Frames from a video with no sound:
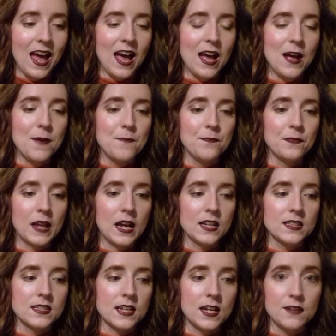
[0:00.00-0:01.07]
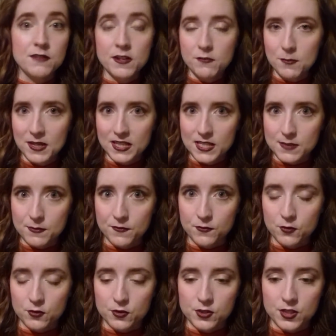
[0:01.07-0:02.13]
And I've never made these
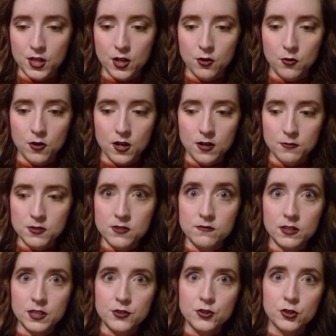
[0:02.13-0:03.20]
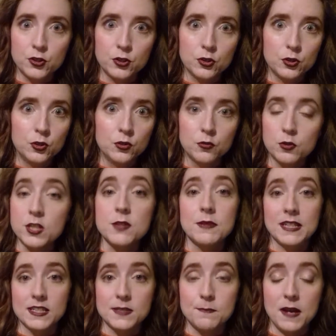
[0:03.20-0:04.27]
before, so I wasn't really sure what to
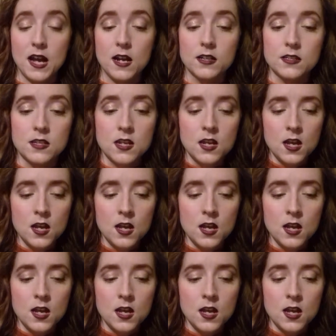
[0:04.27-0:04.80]
expect.